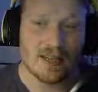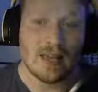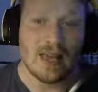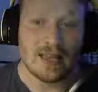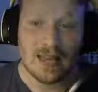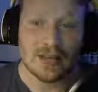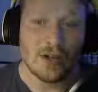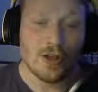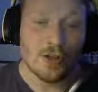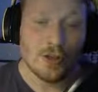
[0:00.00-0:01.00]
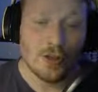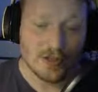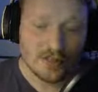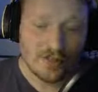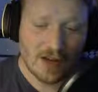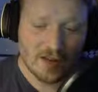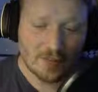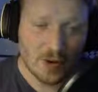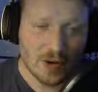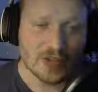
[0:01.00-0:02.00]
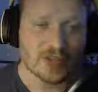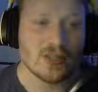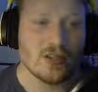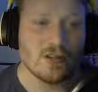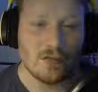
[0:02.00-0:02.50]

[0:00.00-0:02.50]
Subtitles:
Again, 35 points for